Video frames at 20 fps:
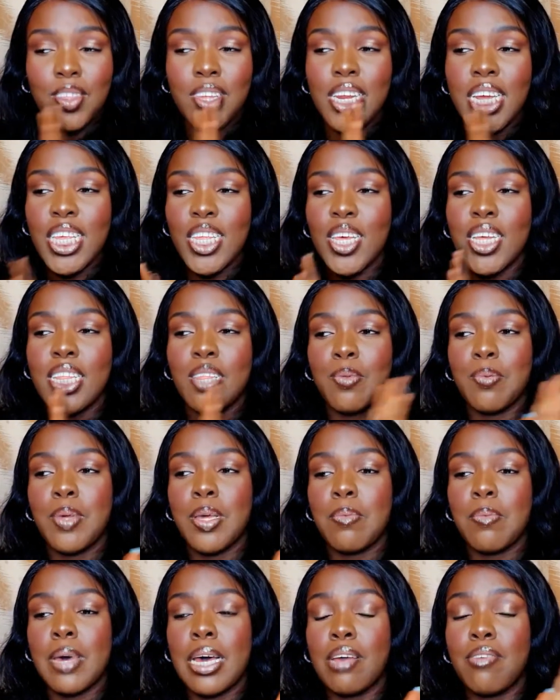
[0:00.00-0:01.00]
today is going to
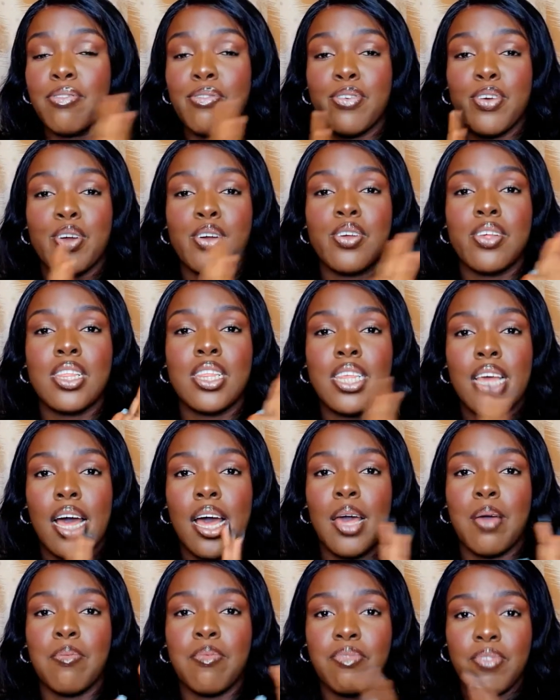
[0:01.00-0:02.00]
be my first
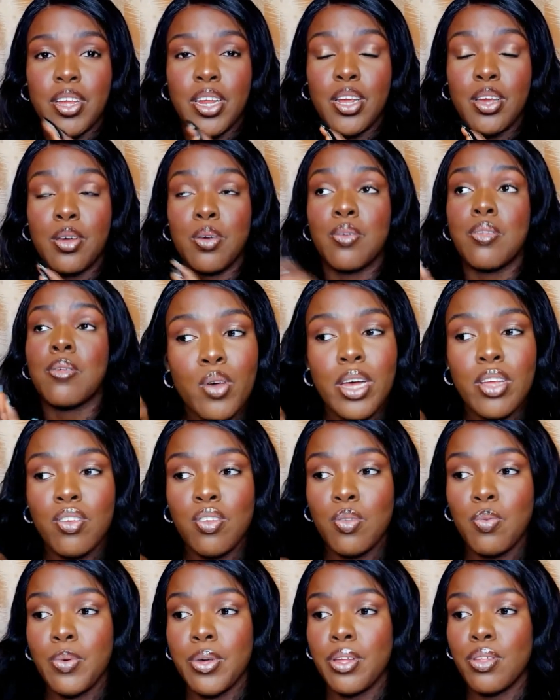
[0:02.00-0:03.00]
time video. So I
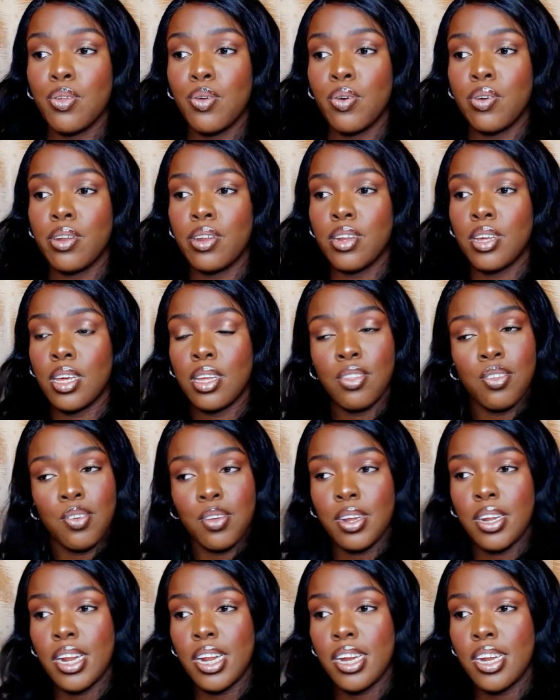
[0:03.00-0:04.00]
just went on the
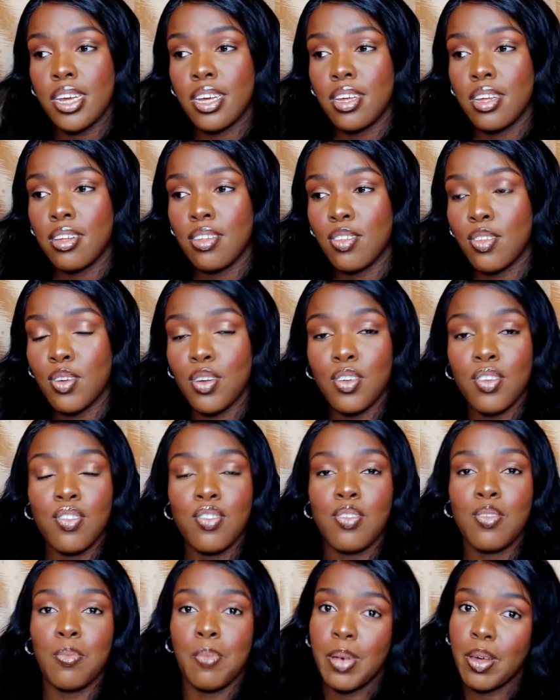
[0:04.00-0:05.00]
internet and I
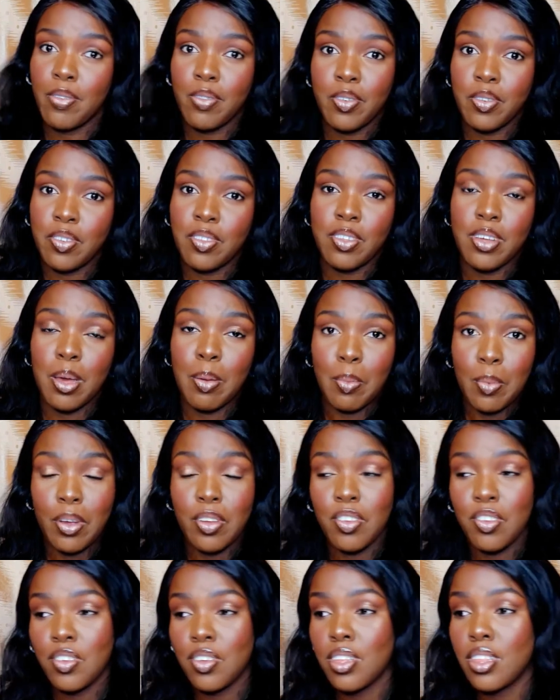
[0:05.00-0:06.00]
searched my first time
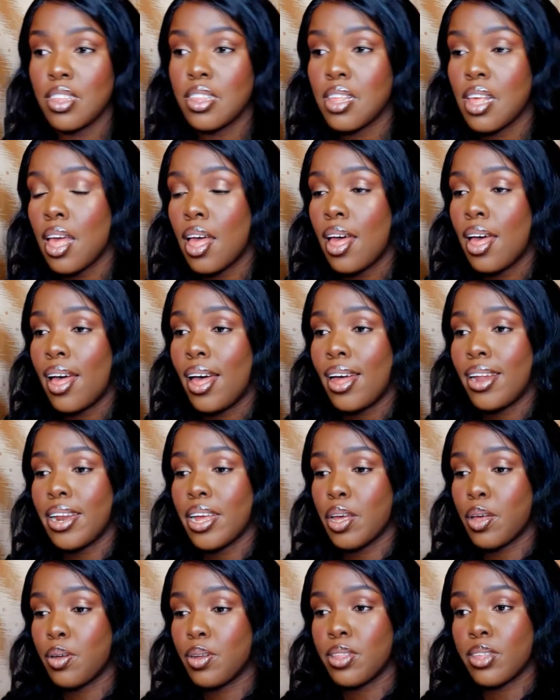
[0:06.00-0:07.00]
questions. And
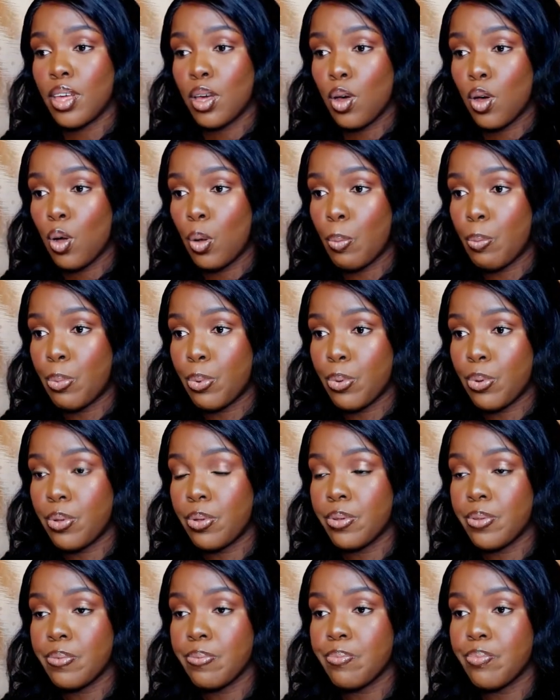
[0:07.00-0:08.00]
I got a
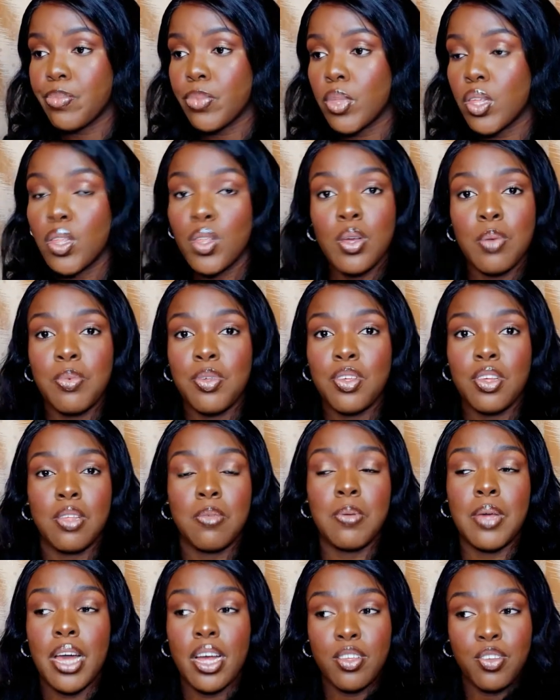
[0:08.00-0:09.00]
couple, so I'm just
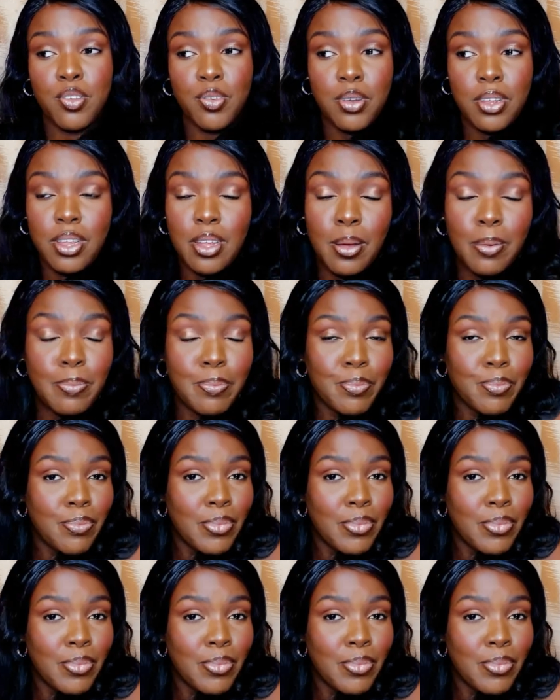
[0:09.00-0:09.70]
going to be answering them.